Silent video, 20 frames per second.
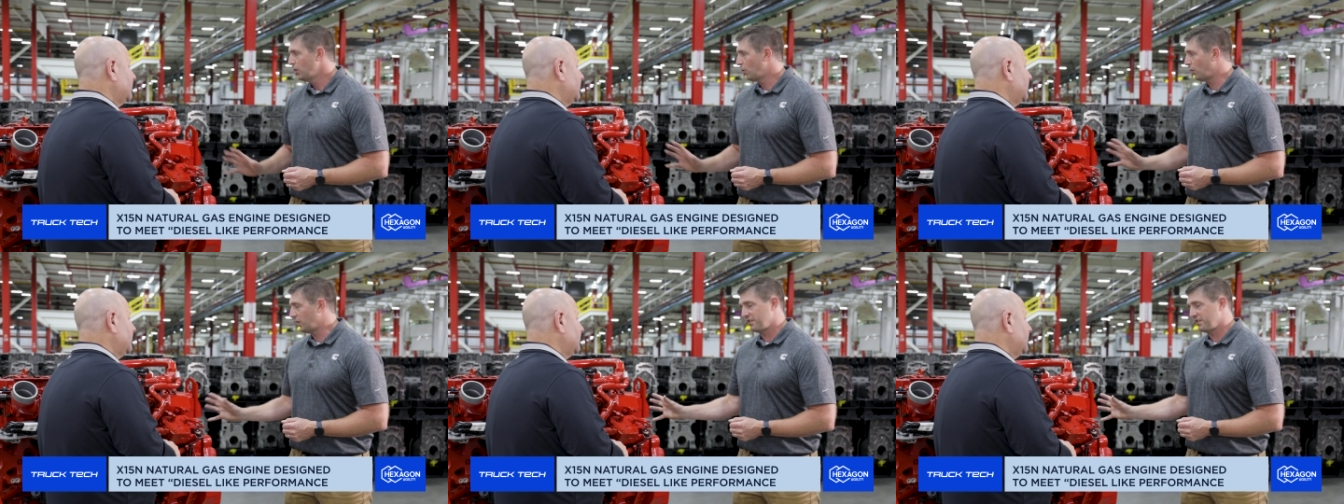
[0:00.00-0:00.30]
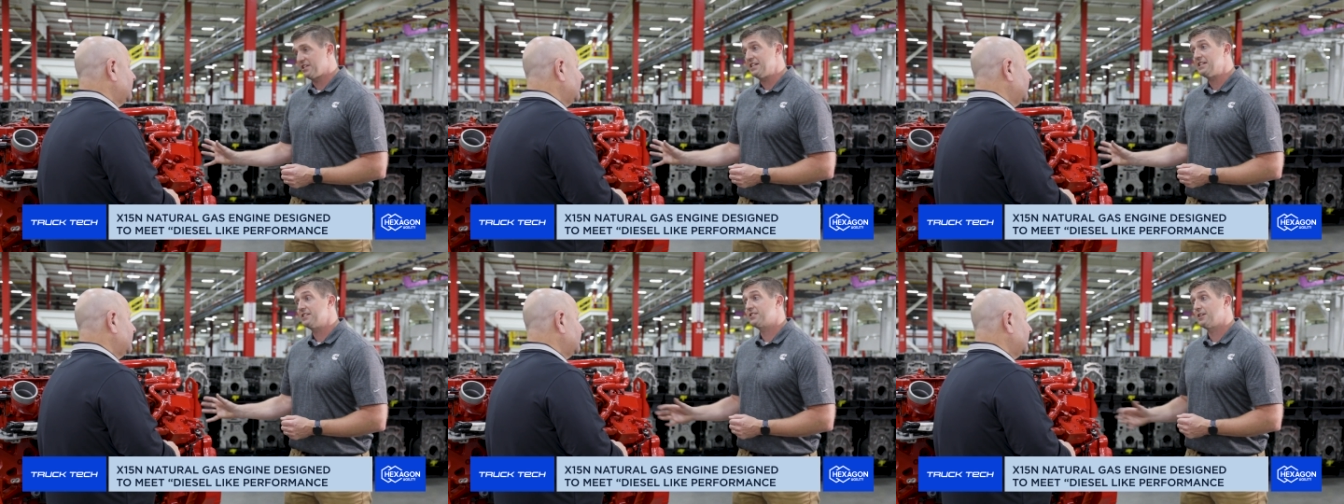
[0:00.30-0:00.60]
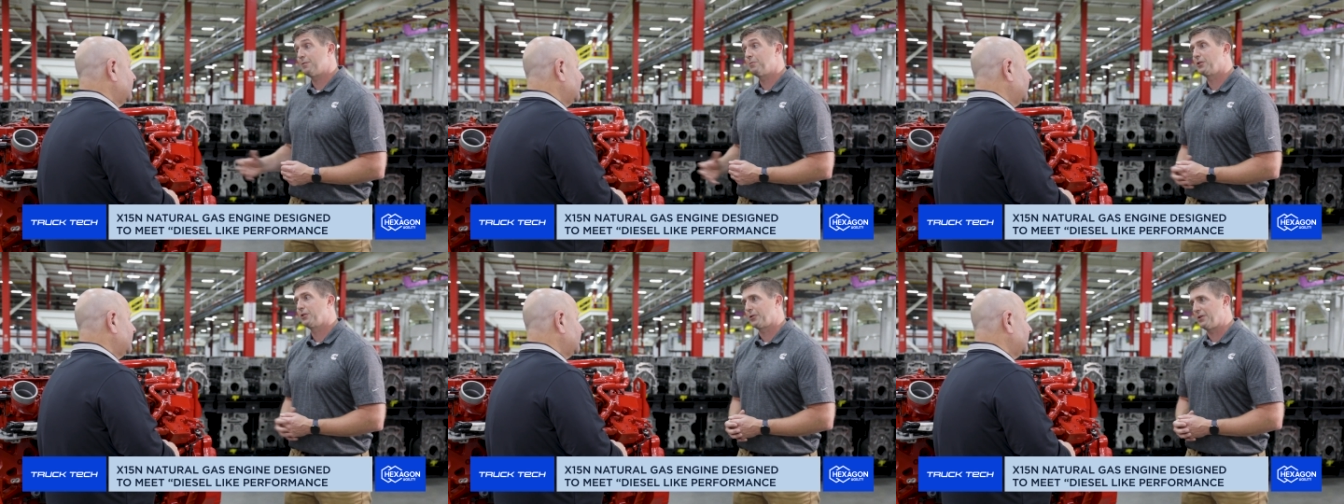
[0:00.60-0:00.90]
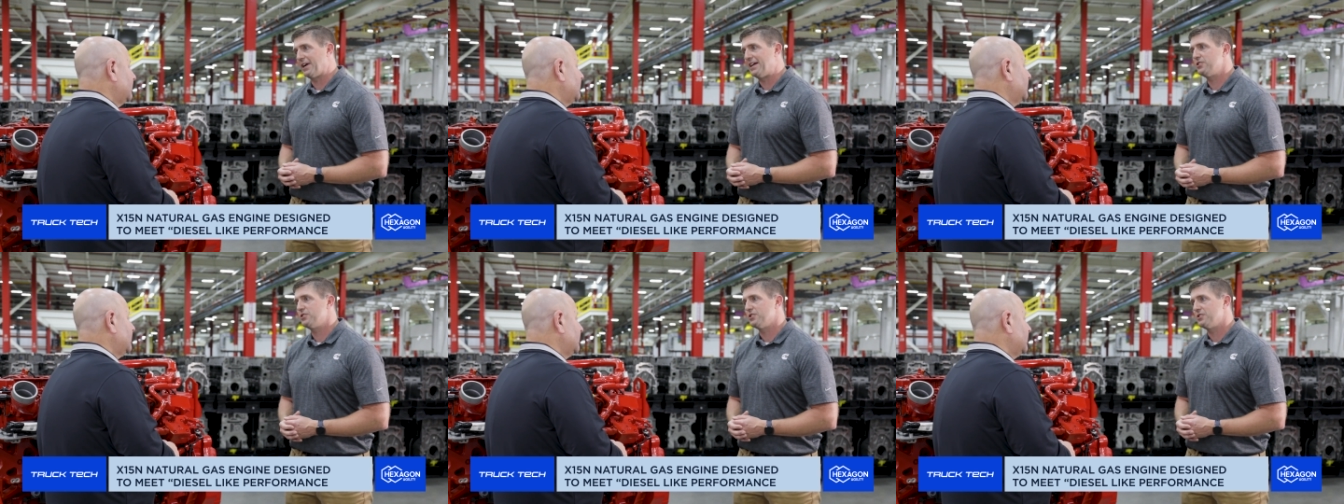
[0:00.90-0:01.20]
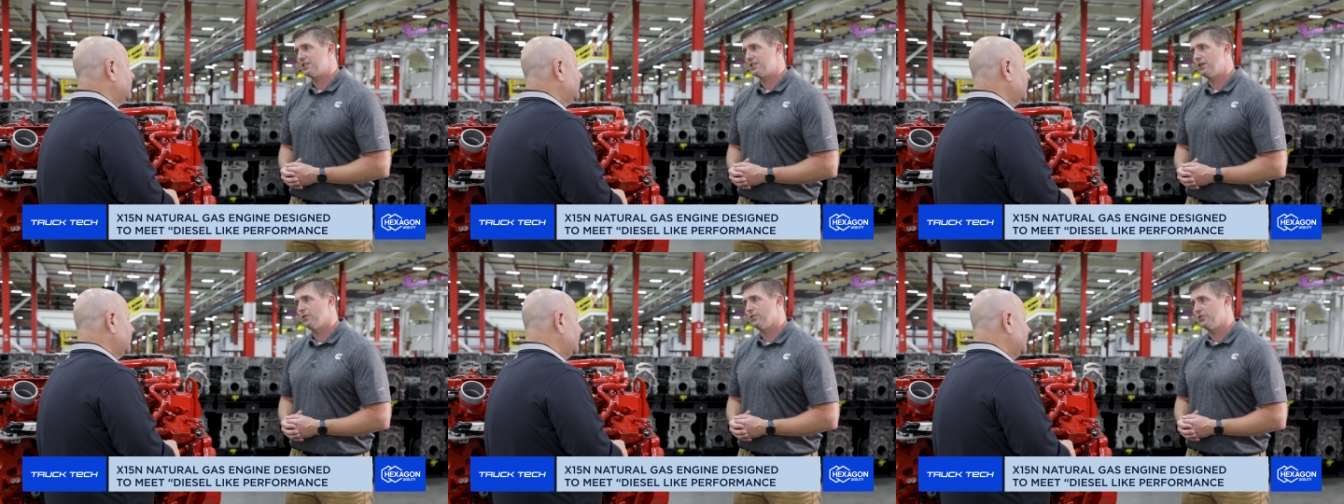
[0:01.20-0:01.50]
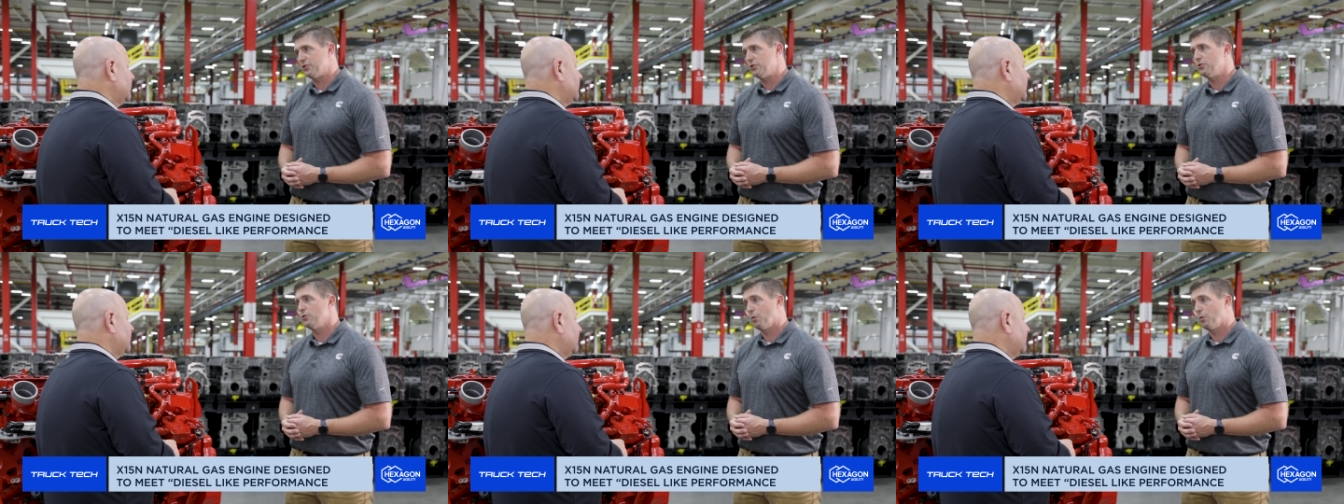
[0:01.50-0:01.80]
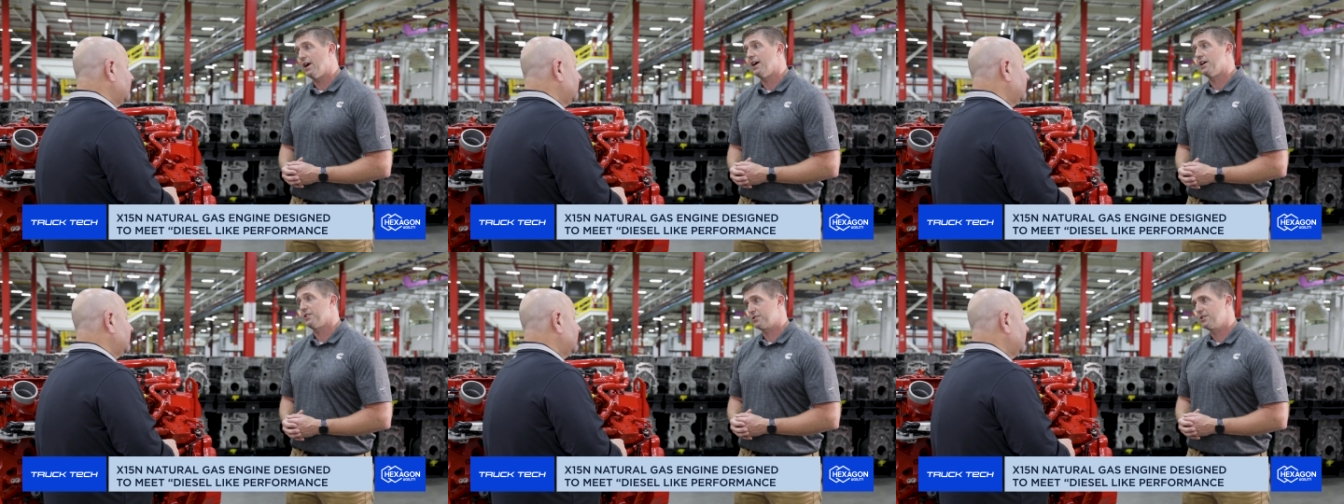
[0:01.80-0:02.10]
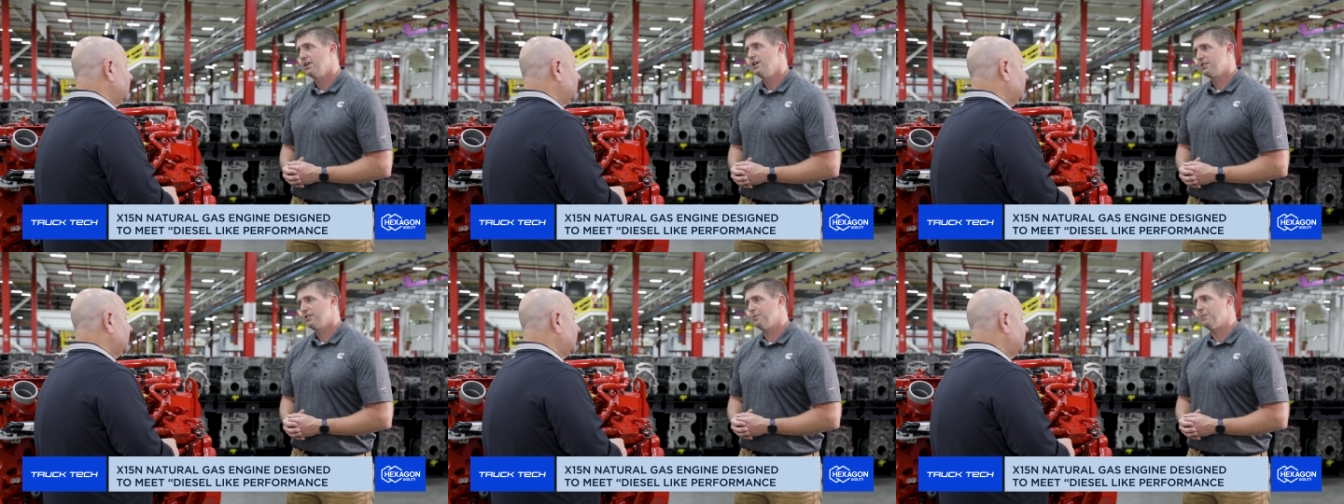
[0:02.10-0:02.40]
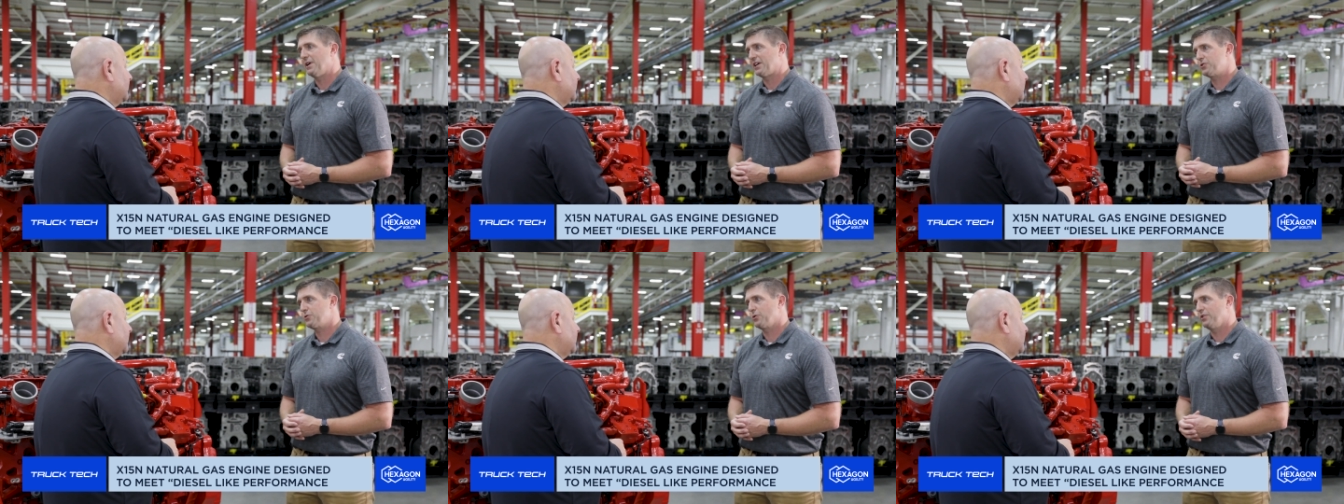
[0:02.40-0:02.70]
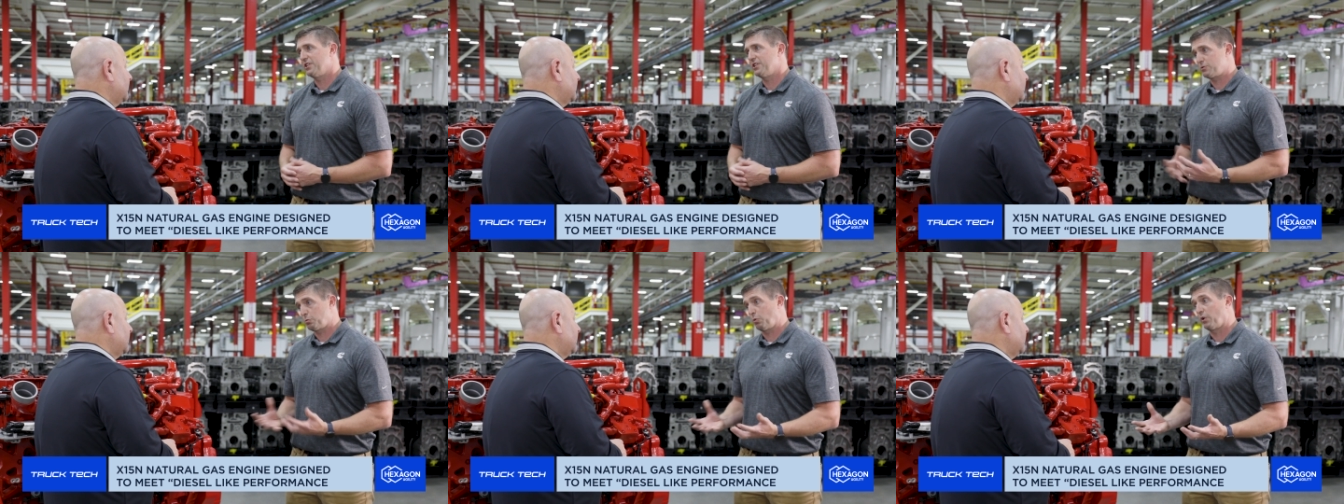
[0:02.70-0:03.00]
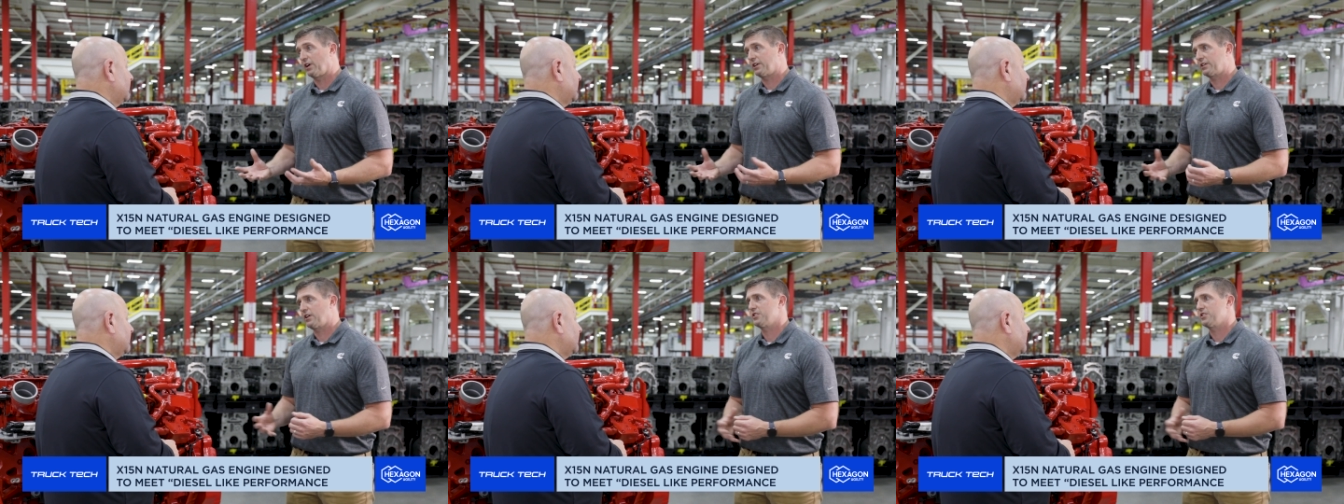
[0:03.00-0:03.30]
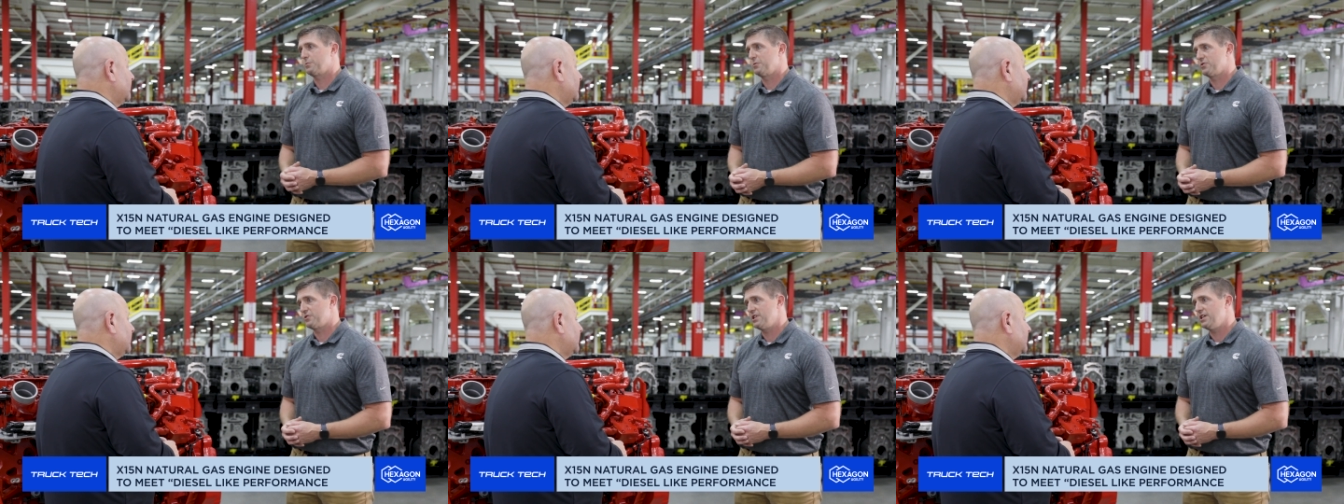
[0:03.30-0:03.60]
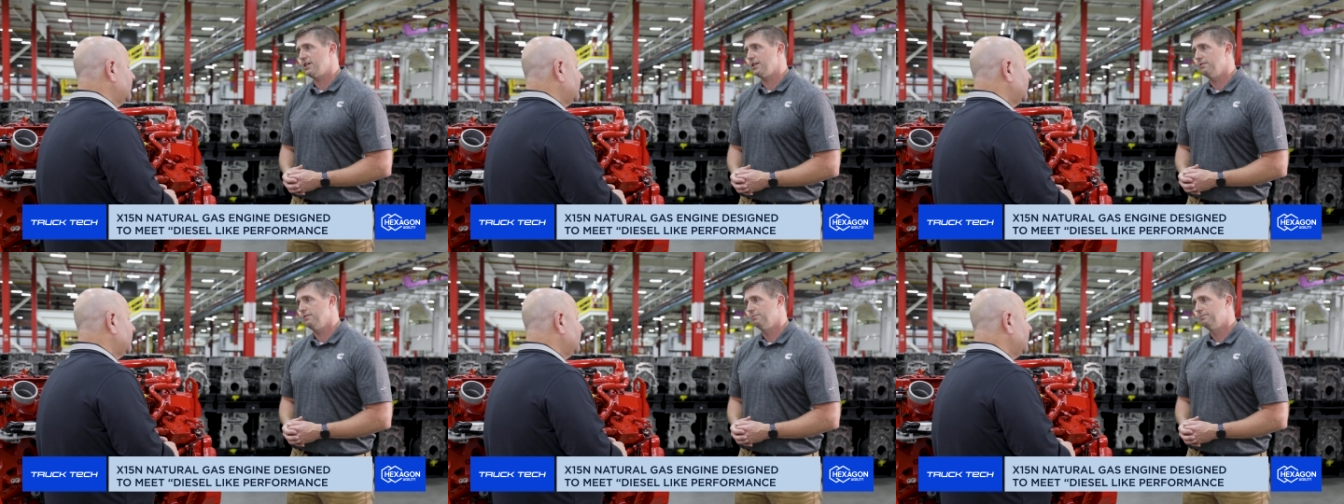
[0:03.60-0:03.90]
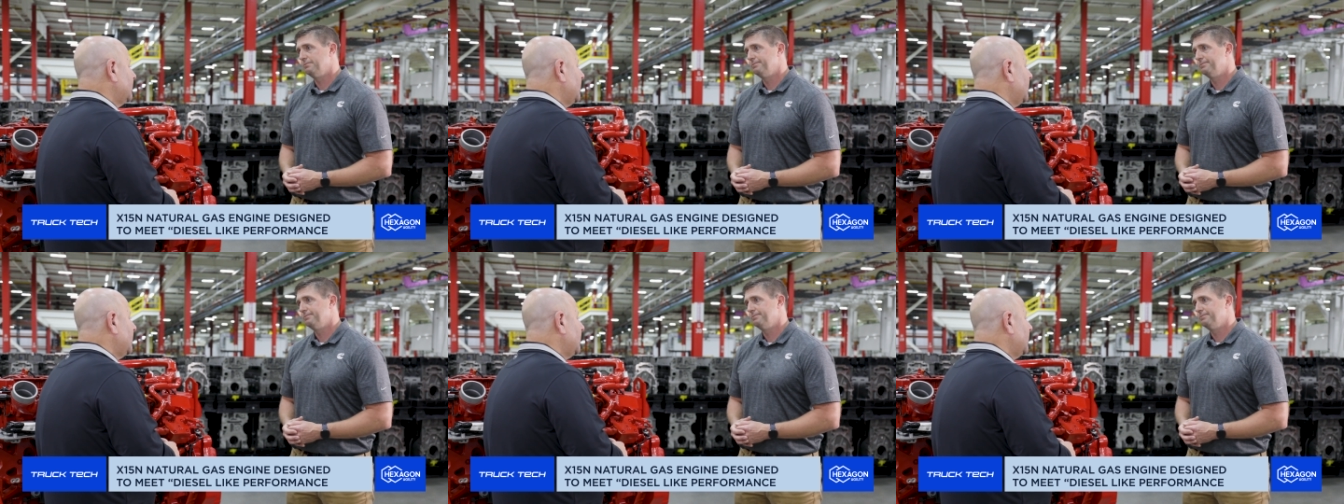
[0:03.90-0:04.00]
on these similar engines here in the U.S. to make sure that's what our customers need.